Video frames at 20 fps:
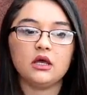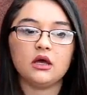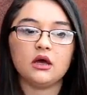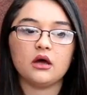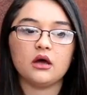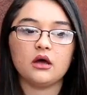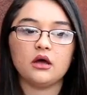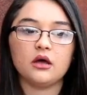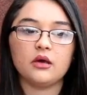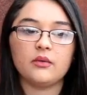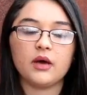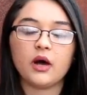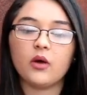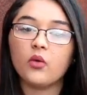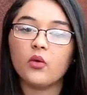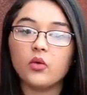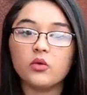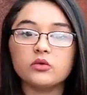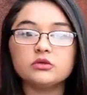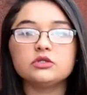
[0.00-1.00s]
how
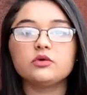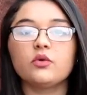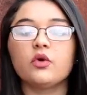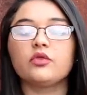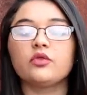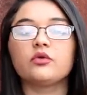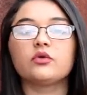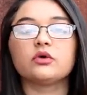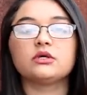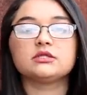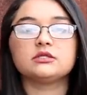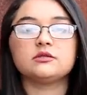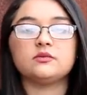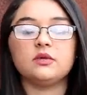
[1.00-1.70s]
old you want the horse to